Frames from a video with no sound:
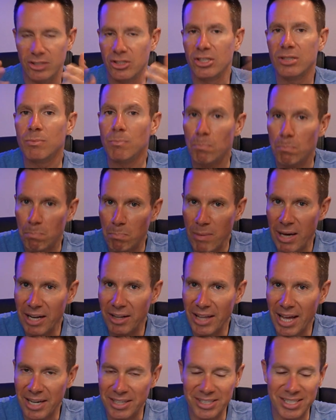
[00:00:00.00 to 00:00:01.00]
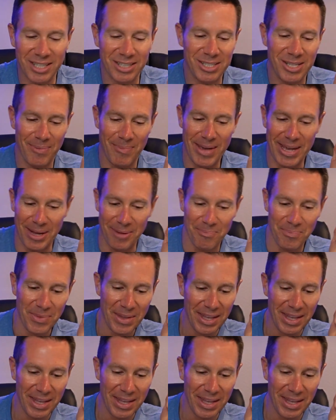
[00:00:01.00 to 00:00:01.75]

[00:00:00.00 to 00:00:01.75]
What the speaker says: Just made a lot of sense to me.